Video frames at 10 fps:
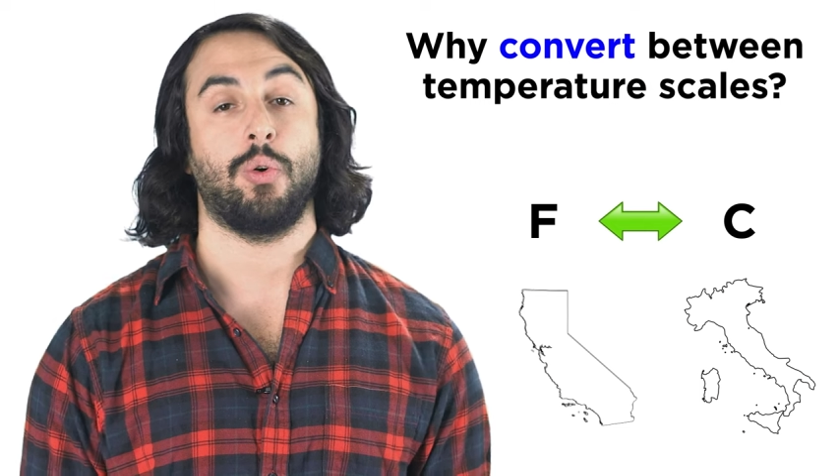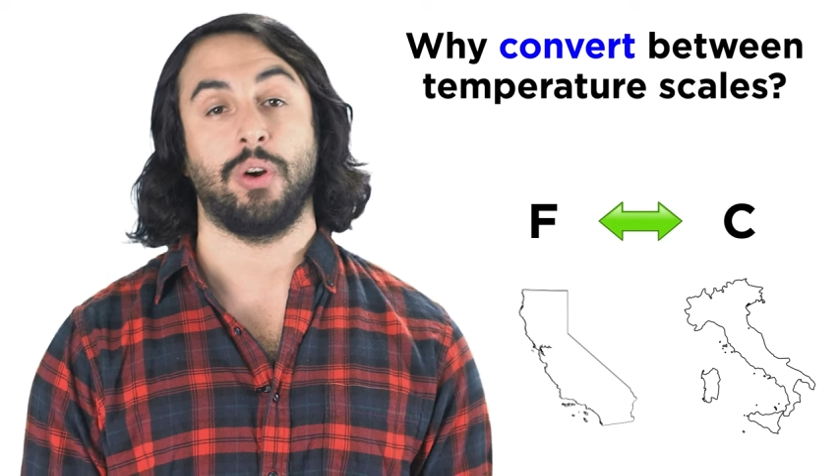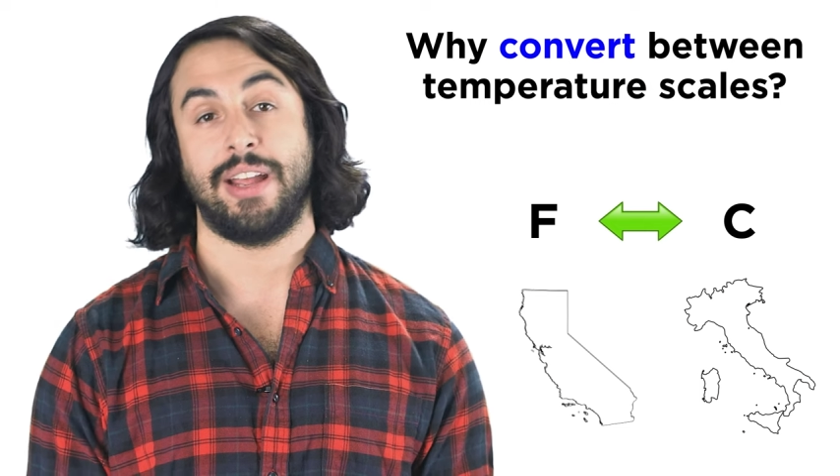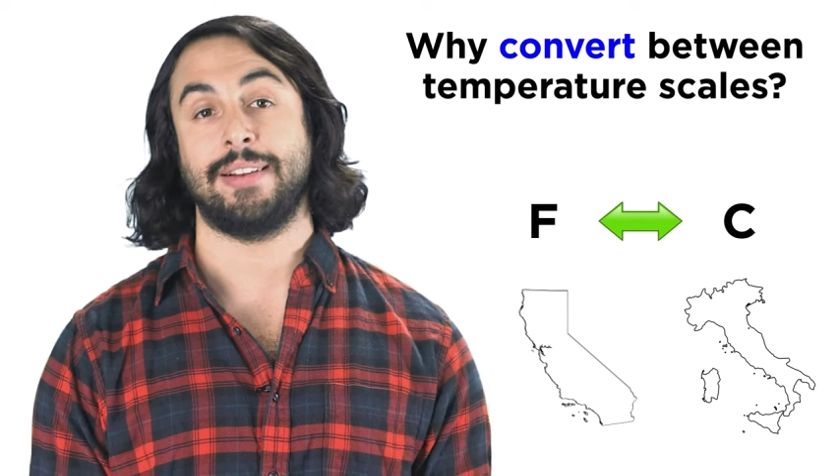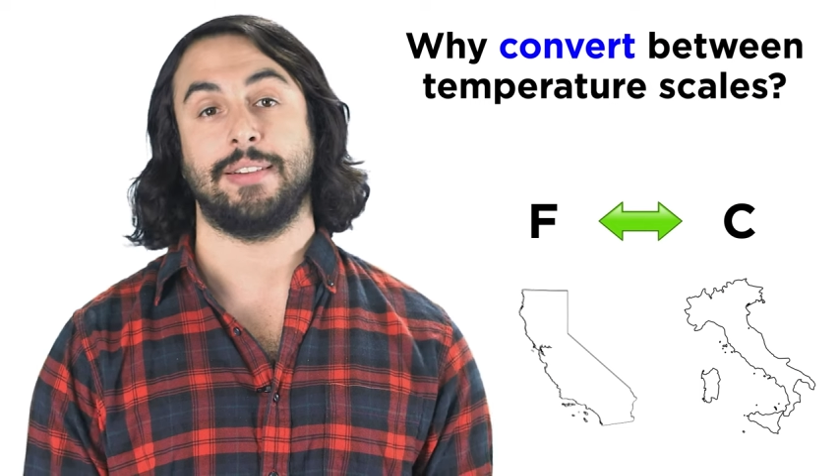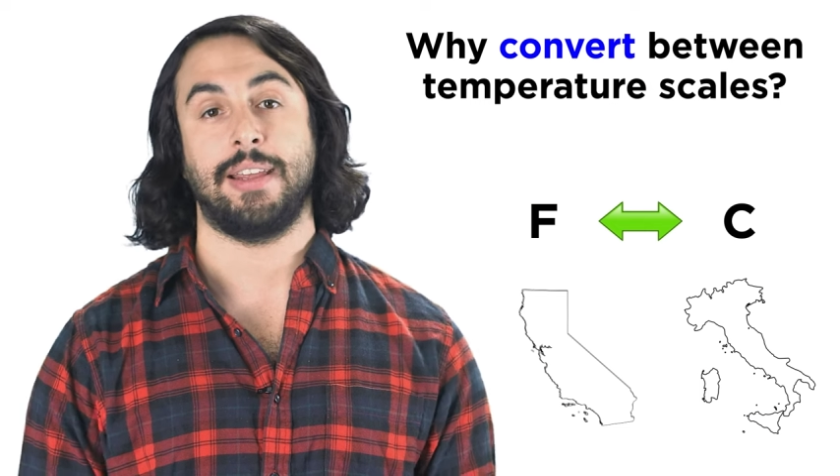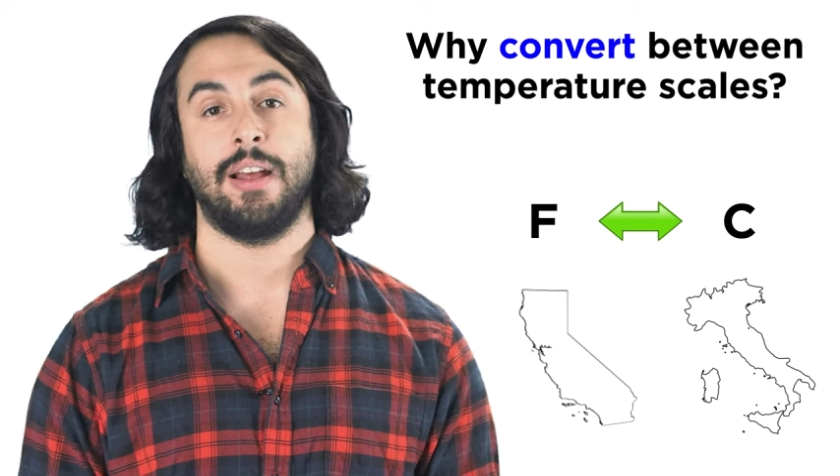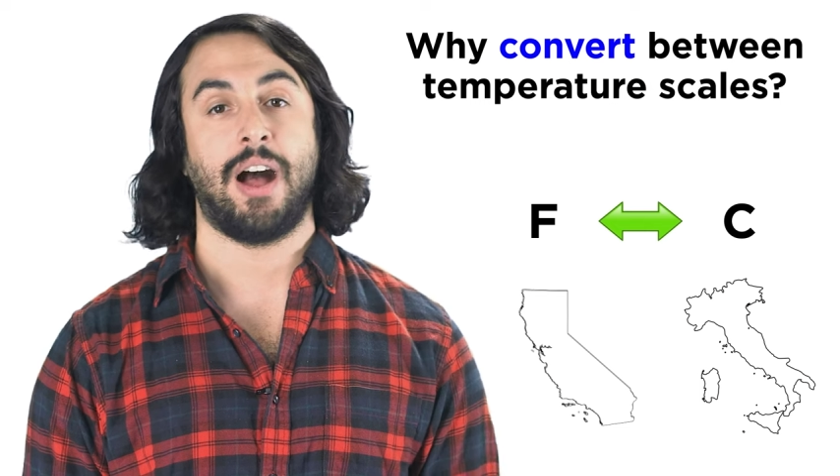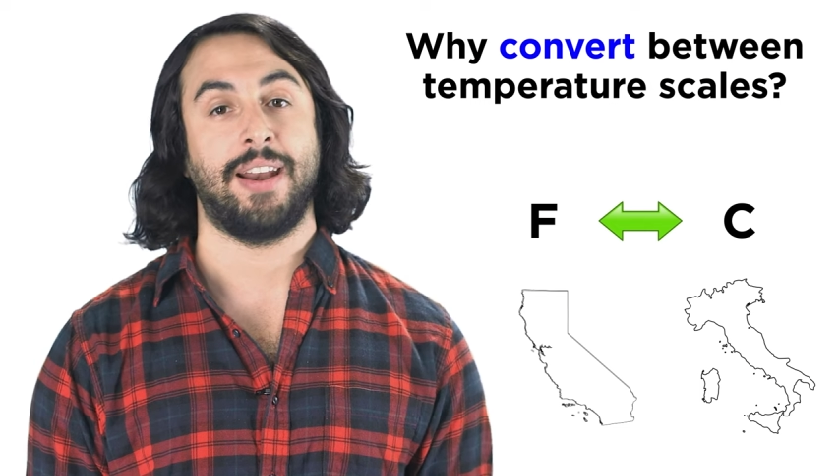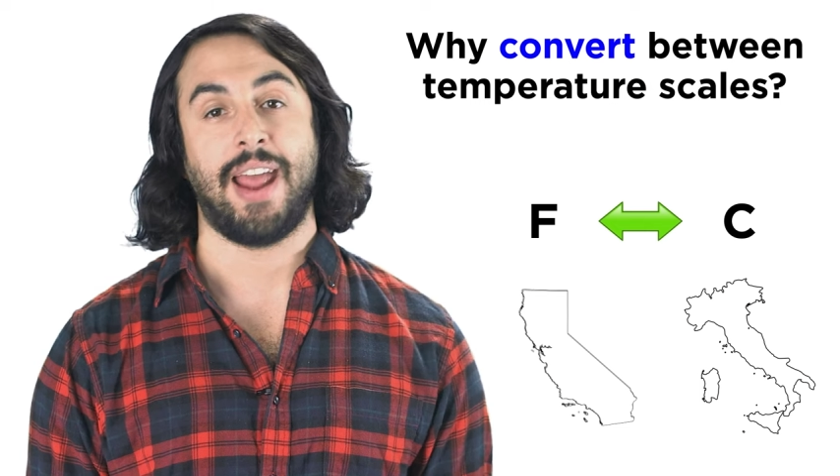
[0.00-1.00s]
or Italy
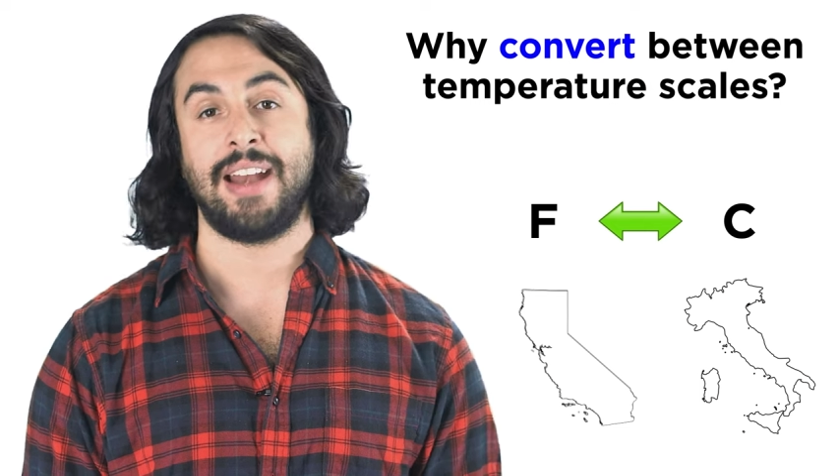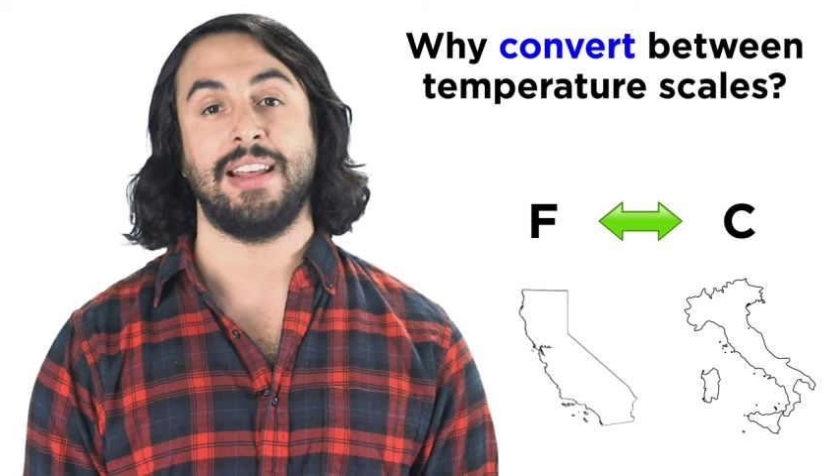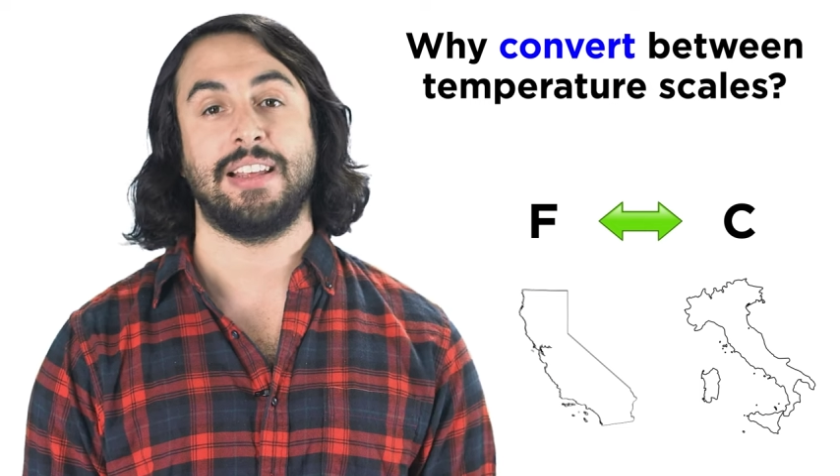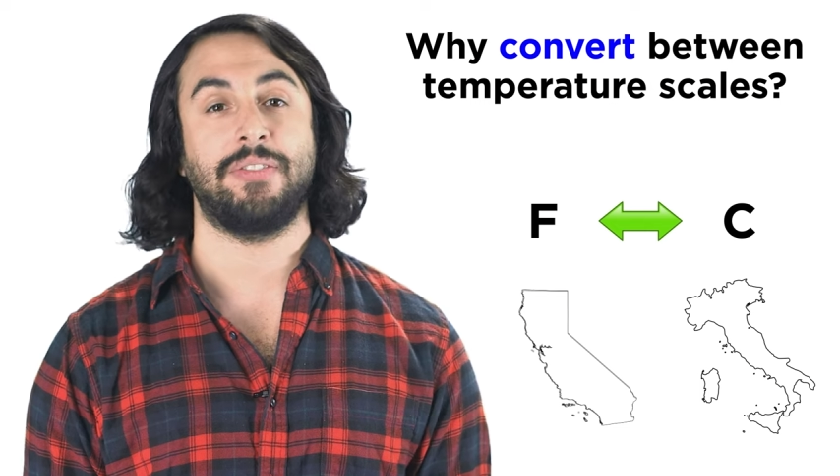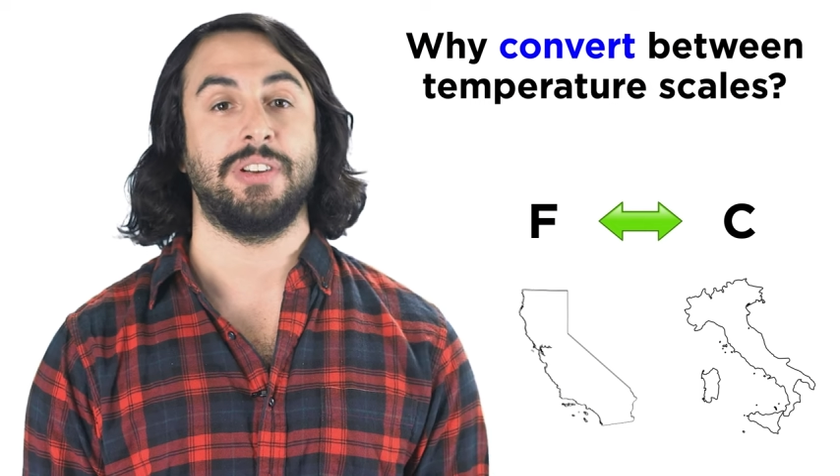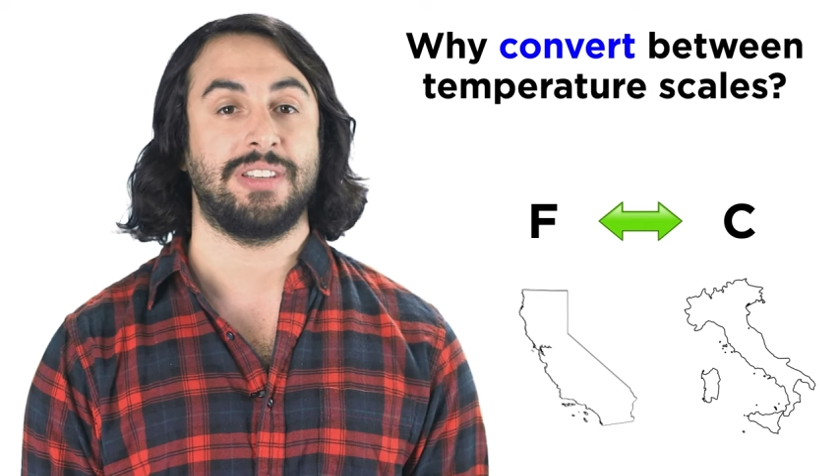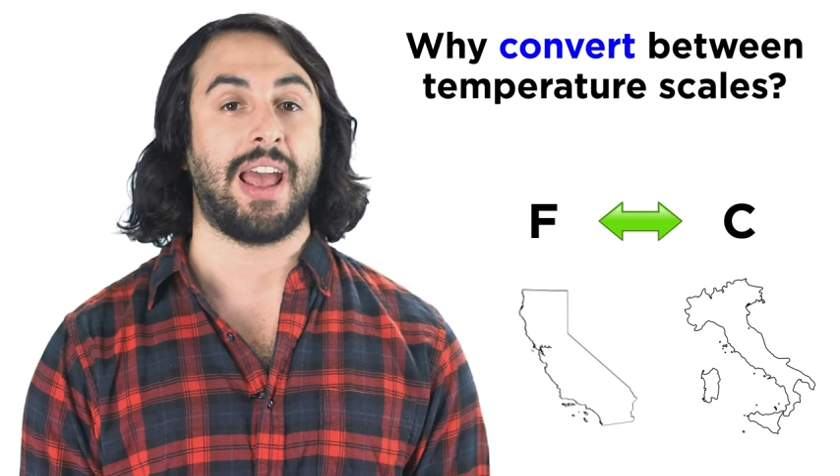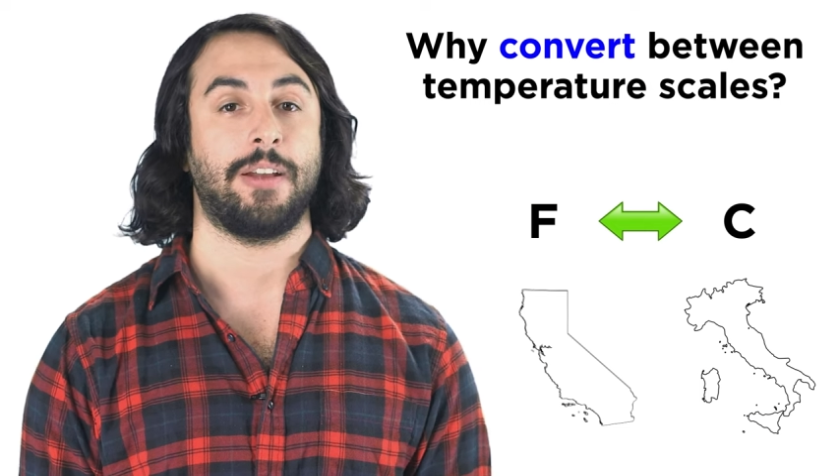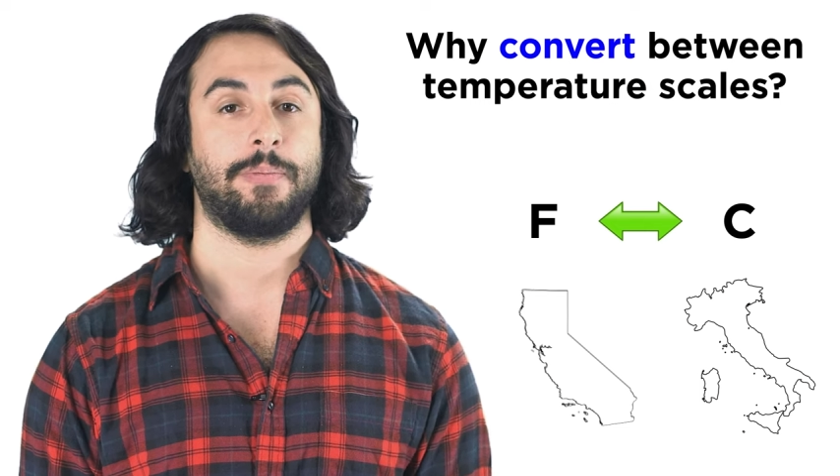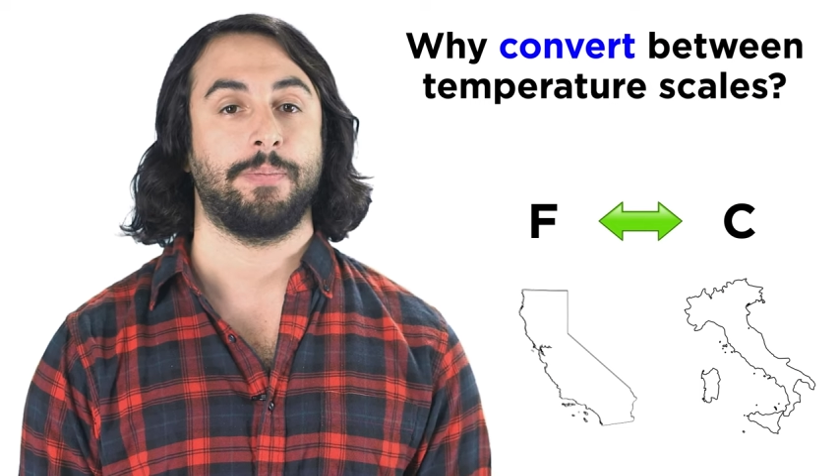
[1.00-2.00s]
on any given
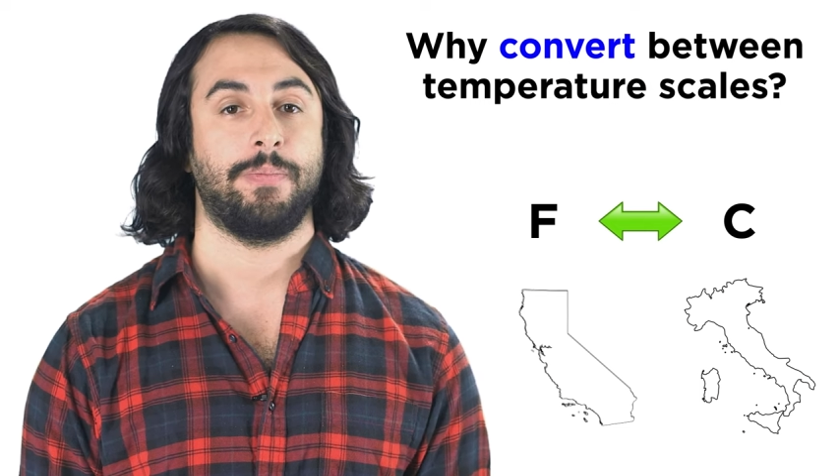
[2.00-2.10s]
day.